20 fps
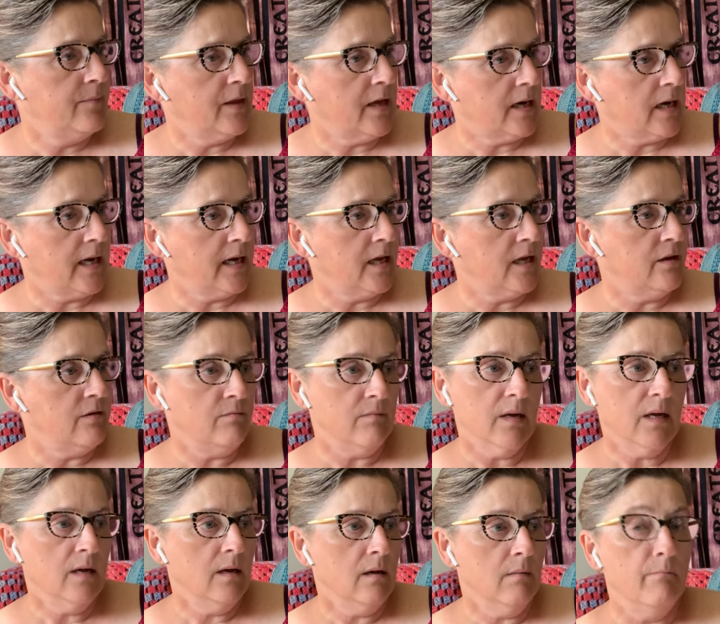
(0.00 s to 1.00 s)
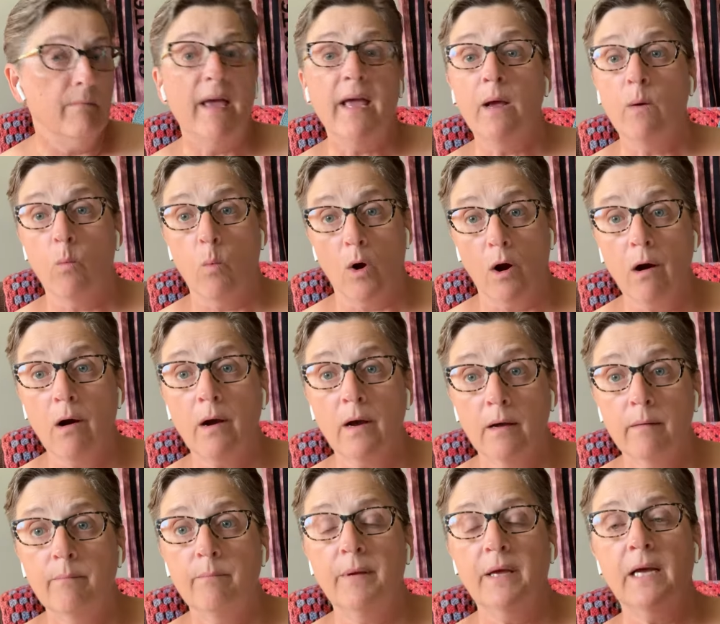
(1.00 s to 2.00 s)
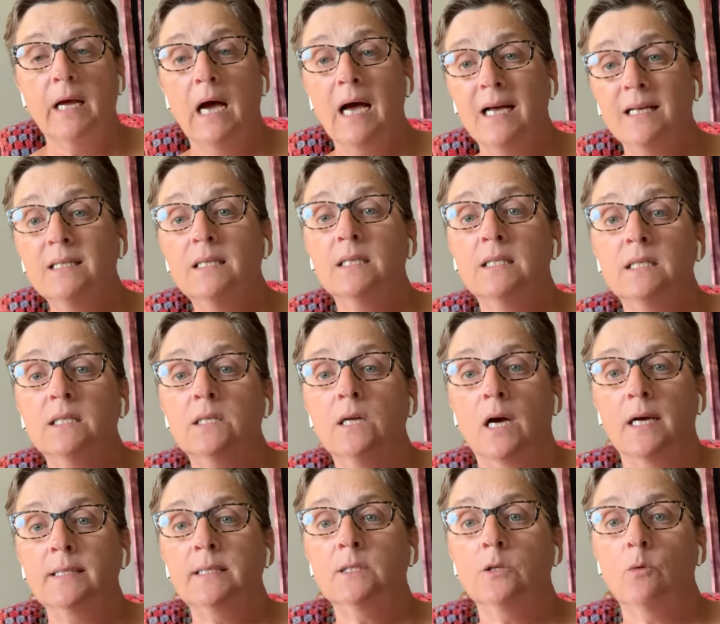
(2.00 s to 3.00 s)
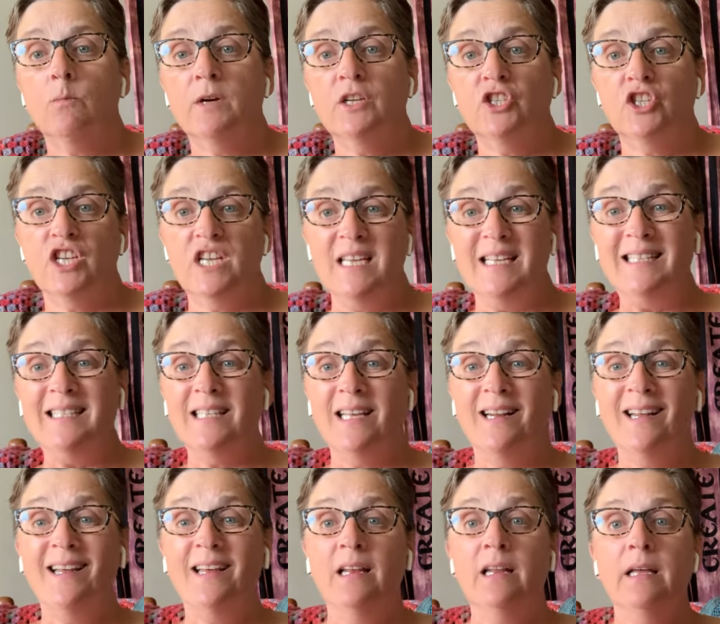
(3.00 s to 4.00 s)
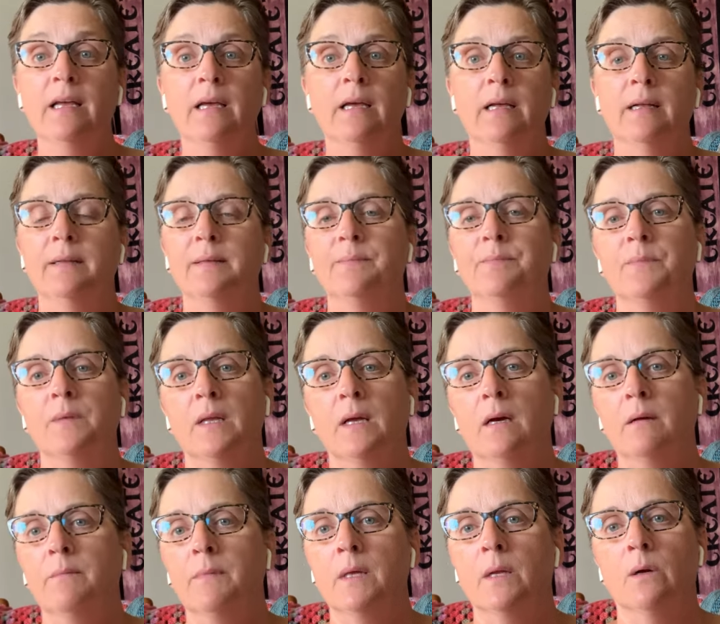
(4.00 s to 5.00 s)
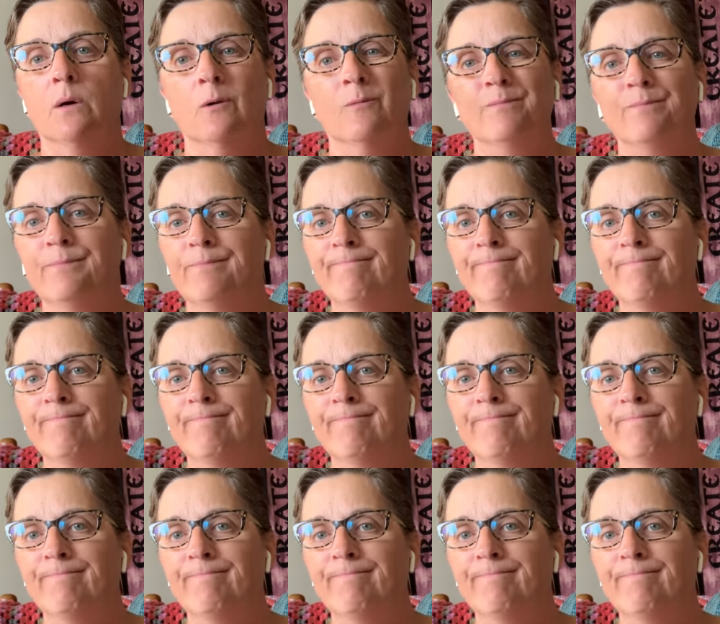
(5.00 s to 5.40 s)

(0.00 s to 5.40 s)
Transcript: that I can make work because this has got so much ease in it, you know,